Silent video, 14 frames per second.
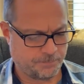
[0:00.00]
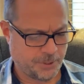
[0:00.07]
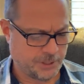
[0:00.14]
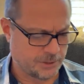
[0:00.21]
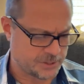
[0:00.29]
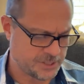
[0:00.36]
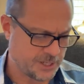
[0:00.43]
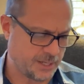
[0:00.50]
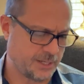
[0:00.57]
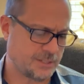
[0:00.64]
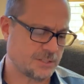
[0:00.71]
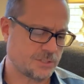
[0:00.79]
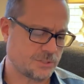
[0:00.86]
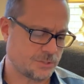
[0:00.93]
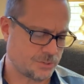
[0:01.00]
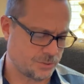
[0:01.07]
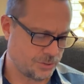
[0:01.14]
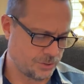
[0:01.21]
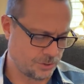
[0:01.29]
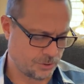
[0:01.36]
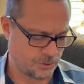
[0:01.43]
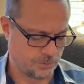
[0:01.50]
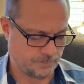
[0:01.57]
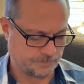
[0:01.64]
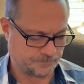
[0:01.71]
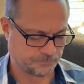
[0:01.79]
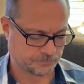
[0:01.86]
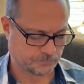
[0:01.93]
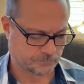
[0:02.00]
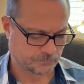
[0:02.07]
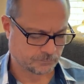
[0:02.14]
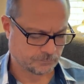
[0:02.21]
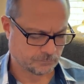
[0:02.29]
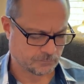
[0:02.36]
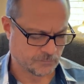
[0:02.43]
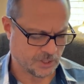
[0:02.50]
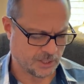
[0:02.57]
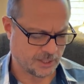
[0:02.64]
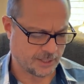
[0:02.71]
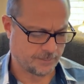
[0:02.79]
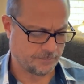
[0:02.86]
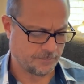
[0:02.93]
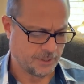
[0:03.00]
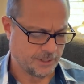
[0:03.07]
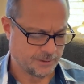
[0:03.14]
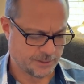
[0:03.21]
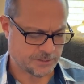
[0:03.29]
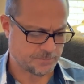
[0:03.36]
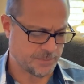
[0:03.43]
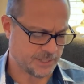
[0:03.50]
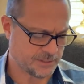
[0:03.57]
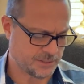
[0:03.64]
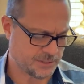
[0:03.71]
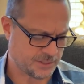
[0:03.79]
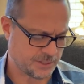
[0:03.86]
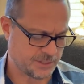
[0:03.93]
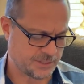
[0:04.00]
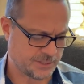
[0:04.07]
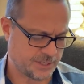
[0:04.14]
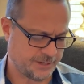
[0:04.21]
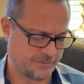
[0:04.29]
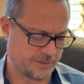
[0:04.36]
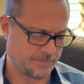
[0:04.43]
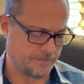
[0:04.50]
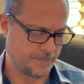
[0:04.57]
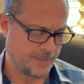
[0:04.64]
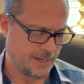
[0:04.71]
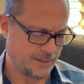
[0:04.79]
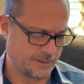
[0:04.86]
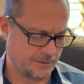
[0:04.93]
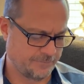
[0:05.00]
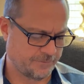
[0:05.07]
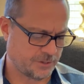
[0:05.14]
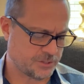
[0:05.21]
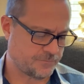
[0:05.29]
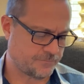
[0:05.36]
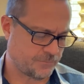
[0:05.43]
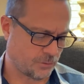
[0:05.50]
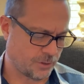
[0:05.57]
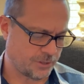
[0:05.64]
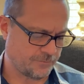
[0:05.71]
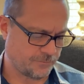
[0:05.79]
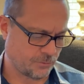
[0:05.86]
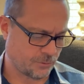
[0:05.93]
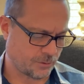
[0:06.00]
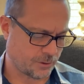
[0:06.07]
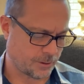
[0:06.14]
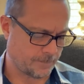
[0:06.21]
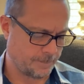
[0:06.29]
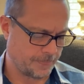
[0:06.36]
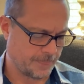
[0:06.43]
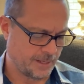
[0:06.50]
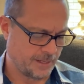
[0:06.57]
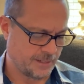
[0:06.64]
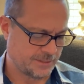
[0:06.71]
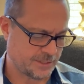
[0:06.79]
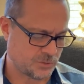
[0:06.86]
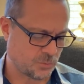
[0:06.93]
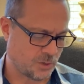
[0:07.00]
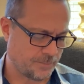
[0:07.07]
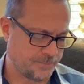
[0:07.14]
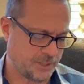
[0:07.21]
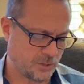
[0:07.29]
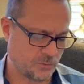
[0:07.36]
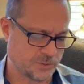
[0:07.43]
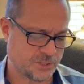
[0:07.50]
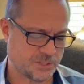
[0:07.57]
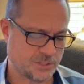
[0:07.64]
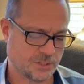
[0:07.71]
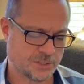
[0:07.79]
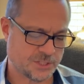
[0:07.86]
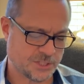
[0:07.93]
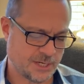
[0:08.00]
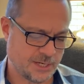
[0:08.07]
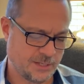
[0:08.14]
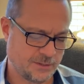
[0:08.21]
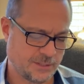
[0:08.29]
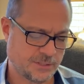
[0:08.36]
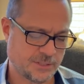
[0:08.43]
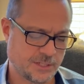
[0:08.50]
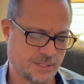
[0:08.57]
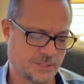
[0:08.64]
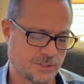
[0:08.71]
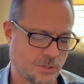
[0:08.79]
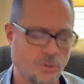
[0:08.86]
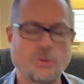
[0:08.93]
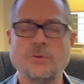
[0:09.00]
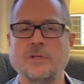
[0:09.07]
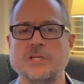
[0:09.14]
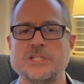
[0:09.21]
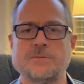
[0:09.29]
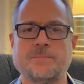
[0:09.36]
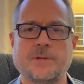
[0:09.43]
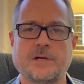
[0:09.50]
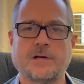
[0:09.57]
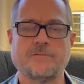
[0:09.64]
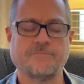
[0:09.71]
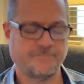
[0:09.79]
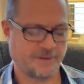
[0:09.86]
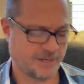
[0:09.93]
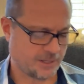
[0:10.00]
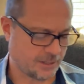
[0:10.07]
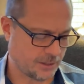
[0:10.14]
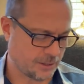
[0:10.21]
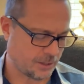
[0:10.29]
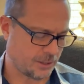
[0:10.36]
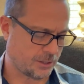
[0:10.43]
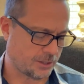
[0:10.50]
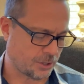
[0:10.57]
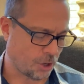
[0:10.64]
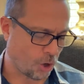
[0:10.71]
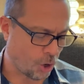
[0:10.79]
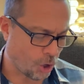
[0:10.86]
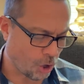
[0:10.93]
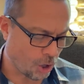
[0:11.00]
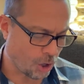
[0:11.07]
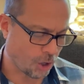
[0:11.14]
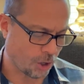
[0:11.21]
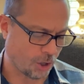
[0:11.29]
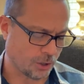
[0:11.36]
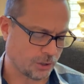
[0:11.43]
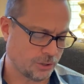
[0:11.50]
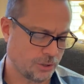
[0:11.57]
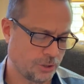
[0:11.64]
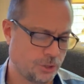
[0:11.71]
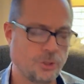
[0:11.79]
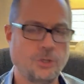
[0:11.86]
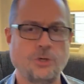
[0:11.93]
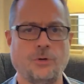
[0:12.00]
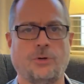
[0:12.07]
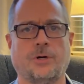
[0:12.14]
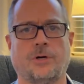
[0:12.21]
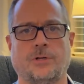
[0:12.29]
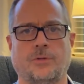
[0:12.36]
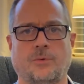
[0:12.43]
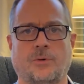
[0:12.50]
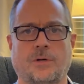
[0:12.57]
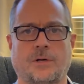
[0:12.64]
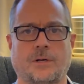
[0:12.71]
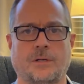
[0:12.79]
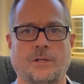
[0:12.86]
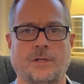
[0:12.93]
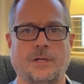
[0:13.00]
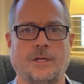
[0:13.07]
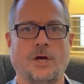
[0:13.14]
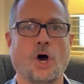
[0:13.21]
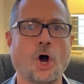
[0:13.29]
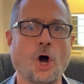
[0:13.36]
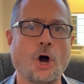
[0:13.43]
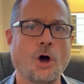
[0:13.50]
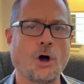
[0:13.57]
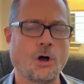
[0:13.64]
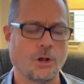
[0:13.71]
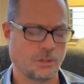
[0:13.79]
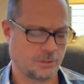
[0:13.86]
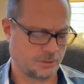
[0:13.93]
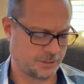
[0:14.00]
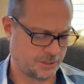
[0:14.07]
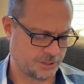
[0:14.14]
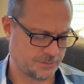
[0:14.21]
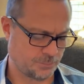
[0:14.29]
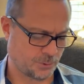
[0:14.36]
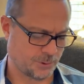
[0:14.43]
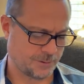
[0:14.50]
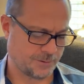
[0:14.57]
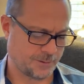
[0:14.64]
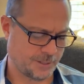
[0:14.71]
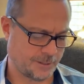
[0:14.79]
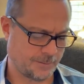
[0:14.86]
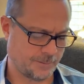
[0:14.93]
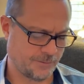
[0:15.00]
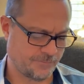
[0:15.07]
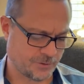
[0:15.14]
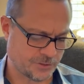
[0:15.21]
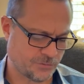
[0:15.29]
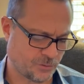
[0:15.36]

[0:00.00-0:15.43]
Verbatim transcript: Peter takes us through um, this message that he's given. And then in verse 44, it says, While Peter was still saying these things, the Holy Spirit fell on all who heard the word. All is important there. In verse